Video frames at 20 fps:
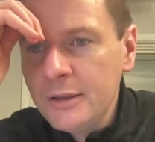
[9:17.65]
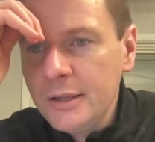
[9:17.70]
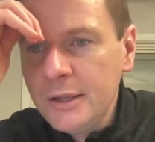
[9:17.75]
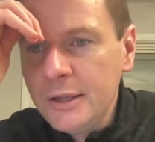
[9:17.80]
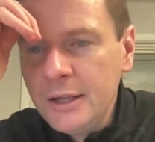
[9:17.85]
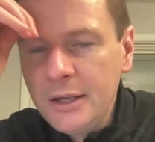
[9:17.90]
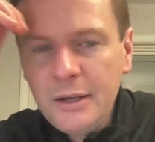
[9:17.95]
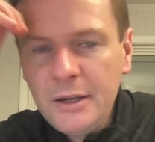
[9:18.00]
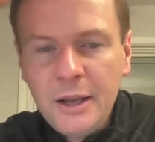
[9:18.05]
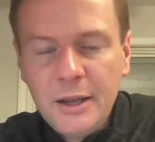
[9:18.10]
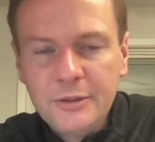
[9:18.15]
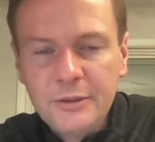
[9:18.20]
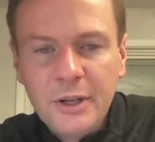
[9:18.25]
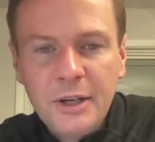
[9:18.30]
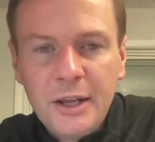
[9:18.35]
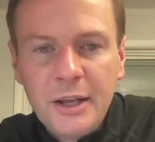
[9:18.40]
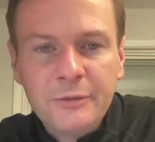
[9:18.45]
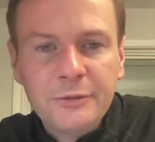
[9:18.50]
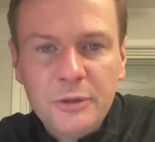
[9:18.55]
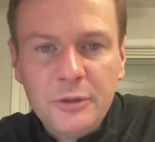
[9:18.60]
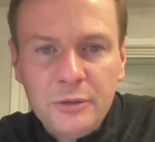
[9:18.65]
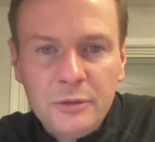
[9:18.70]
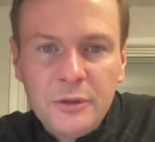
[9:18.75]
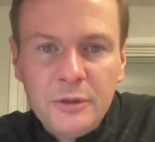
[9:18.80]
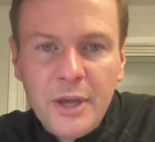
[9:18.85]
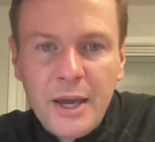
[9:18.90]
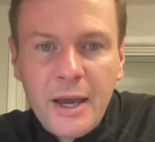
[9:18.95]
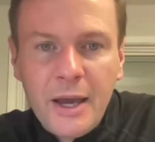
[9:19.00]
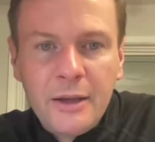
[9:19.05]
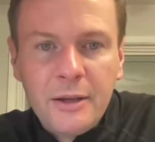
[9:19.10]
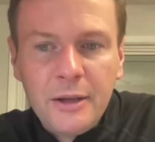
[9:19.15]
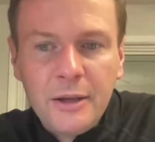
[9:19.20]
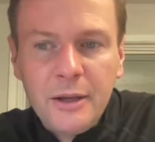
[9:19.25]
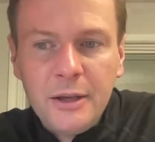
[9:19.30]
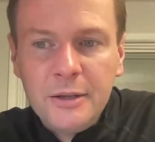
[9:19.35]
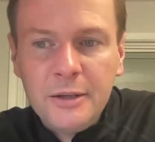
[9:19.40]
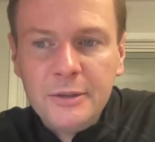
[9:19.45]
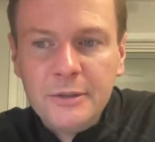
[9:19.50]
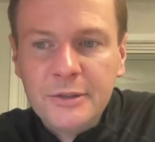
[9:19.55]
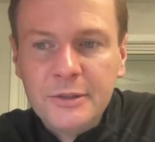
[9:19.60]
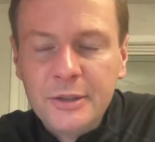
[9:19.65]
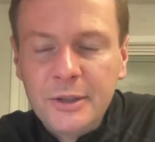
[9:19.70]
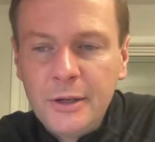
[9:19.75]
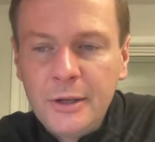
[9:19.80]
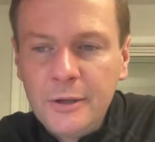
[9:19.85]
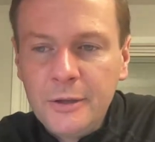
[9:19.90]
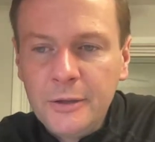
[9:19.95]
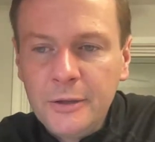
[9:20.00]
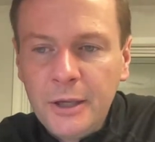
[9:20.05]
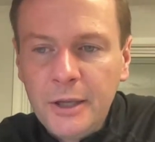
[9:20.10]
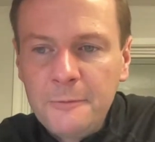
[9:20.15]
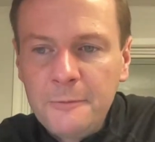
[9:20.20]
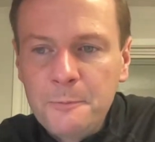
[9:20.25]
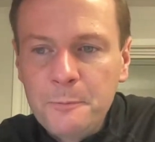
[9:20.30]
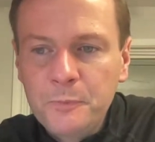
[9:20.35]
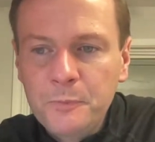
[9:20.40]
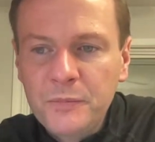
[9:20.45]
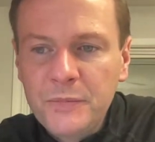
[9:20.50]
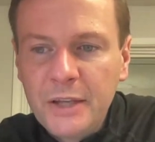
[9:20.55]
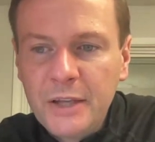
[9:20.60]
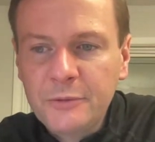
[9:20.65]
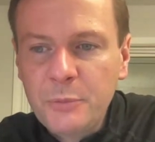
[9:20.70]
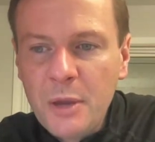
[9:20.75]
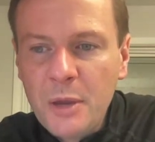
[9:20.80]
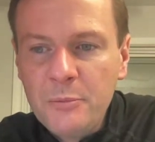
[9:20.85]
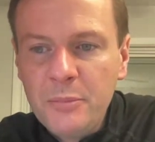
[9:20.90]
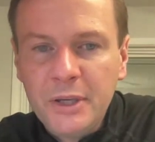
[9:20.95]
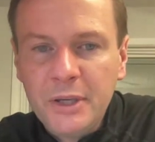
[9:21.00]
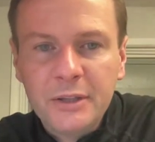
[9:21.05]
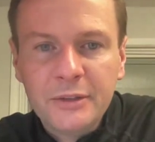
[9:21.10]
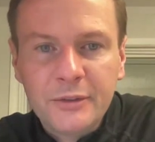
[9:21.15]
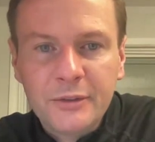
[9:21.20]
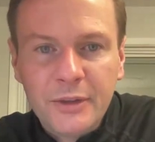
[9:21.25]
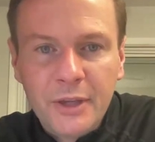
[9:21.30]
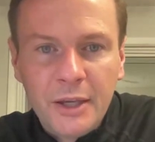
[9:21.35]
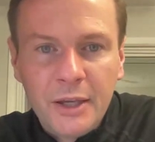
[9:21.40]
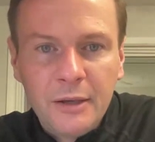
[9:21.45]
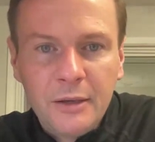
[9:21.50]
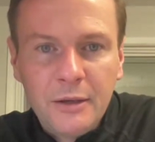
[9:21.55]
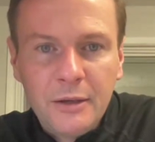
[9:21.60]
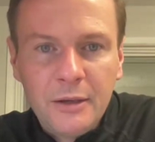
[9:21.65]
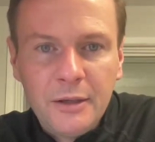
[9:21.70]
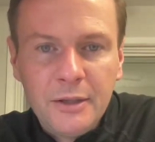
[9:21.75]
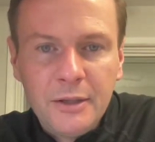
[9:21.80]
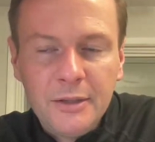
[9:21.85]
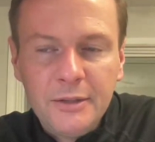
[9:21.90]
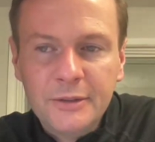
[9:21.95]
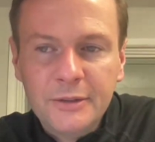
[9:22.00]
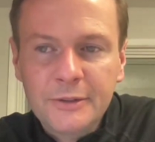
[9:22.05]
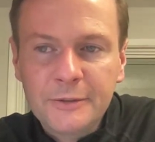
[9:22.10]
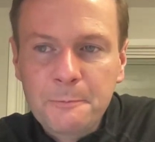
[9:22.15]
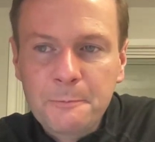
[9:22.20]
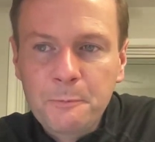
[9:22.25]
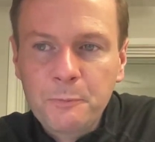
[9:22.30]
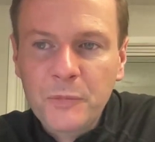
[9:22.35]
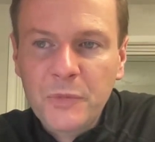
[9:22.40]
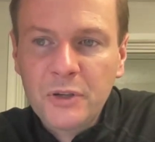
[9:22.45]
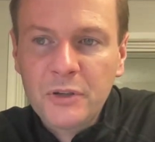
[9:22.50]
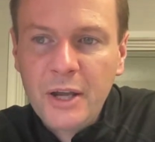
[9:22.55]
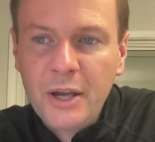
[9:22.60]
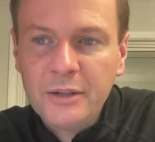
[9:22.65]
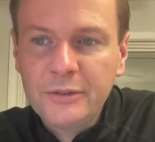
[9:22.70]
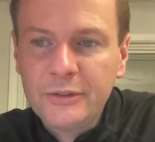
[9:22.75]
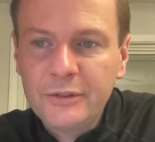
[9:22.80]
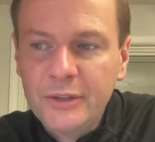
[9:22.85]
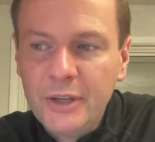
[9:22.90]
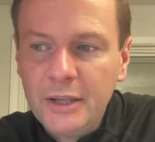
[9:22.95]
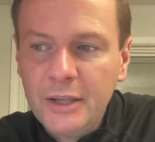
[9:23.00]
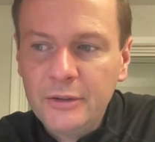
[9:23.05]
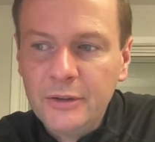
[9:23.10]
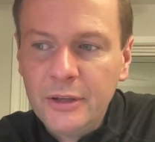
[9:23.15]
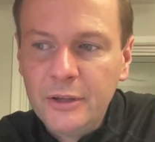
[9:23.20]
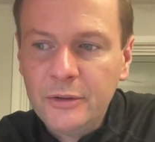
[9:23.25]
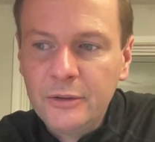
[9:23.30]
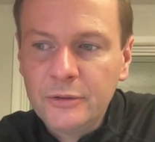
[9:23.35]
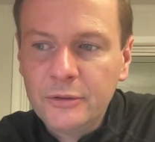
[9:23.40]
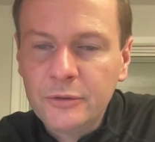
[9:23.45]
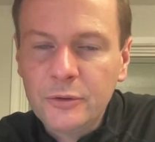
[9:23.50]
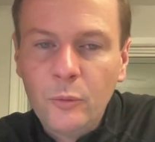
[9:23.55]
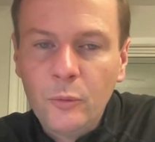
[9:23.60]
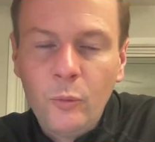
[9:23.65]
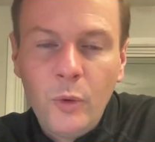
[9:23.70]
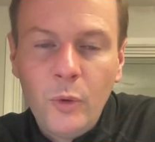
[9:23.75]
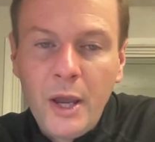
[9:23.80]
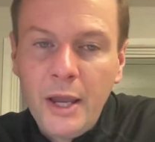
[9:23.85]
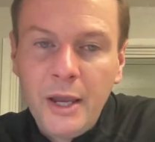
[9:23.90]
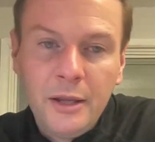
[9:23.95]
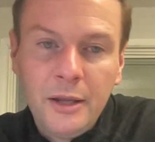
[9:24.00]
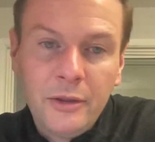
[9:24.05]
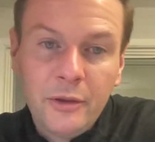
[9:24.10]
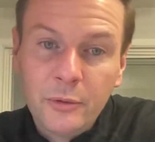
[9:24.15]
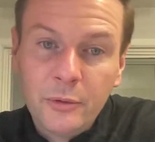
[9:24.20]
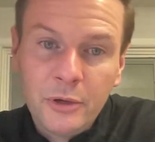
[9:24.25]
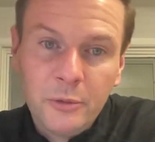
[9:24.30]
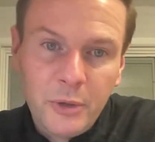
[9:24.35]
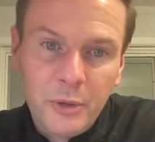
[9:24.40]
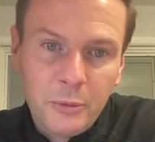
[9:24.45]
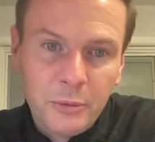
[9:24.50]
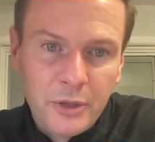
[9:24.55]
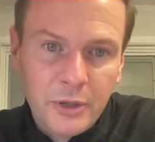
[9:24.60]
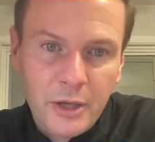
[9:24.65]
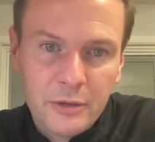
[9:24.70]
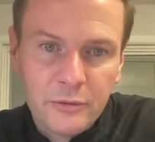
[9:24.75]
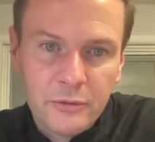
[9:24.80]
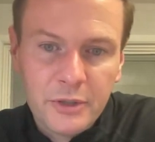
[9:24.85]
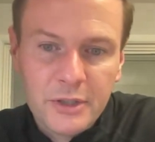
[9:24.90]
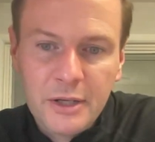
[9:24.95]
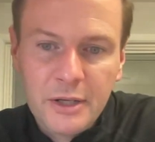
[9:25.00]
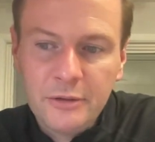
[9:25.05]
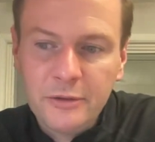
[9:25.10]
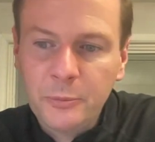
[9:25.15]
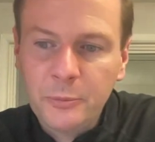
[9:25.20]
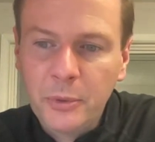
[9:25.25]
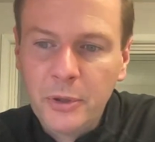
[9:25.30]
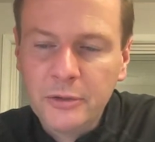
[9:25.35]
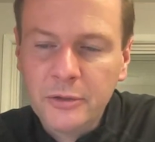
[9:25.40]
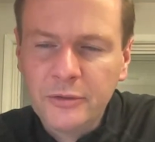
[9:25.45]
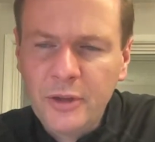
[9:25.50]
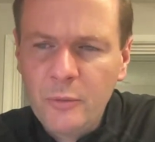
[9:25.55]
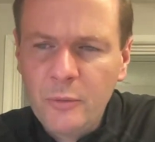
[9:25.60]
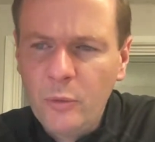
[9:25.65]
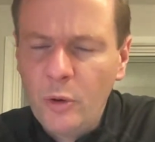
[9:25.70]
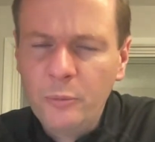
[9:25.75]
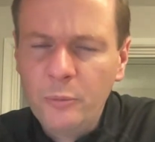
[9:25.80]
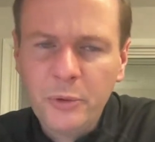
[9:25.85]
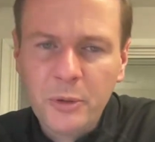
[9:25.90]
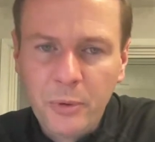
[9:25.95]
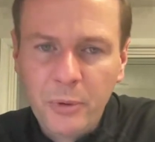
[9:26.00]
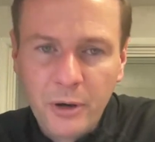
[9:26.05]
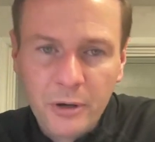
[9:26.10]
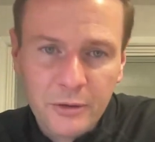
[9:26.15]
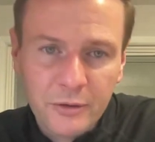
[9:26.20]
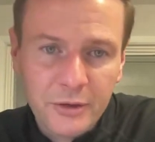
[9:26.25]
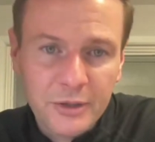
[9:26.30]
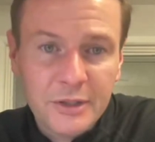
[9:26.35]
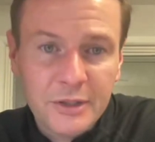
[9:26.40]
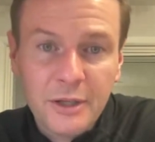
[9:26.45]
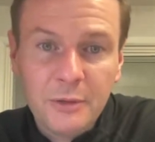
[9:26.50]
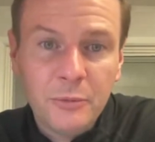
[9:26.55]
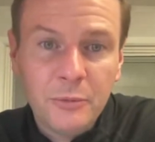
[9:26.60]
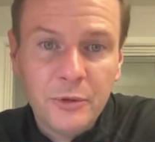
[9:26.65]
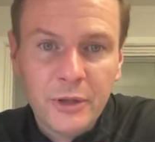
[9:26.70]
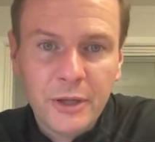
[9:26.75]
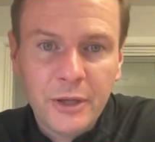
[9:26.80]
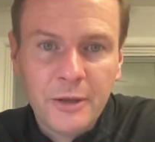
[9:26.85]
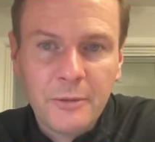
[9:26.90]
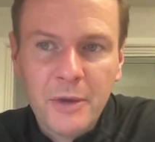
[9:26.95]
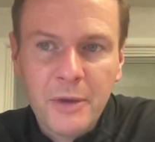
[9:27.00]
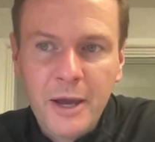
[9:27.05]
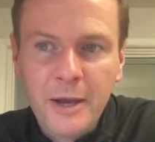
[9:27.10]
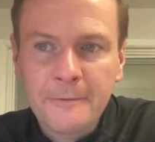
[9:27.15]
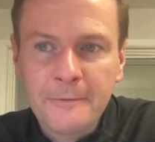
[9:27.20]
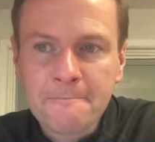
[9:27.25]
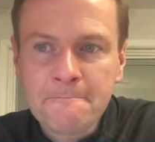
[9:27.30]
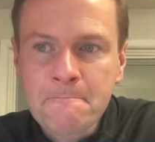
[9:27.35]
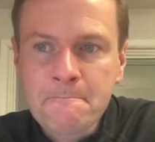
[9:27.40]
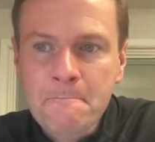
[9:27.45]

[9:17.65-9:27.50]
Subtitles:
They didn't have to do that. And, that's my biggest thing is they're kind of saying that there's no way that we're going to be able to kind of retain these players and they won't be part of the team when they come back.